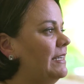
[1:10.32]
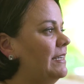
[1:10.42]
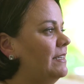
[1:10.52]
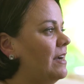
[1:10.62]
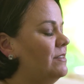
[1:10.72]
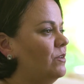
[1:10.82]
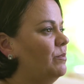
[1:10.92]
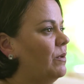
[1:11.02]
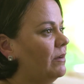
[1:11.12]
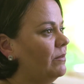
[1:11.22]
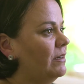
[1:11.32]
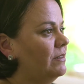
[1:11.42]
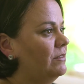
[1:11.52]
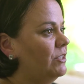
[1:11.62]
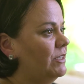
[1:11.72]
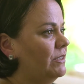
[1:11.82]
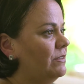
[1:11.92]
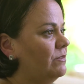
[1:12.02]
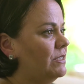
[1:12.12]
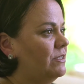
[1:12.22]
it got to a point where she
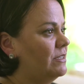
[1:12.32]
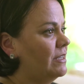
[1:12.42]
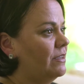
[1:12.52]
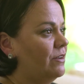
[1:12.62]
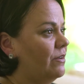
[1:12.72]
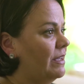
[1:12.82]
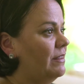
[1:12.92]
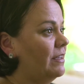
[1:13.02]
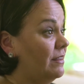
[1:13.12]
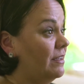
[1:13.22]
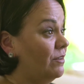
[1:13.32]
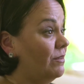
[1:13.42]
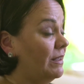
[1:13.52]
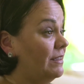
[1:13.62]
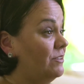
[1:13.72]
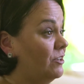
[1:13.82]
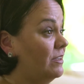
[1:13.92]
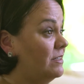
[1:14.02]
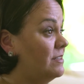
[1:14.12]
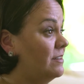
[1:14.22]
was just like, you know, I think that you really should
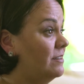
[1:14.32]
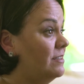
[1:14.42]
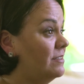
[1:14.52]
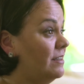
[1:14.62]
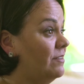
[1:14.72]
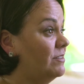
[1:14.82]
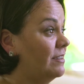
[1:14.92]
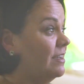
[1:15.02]
consider this. And I was like,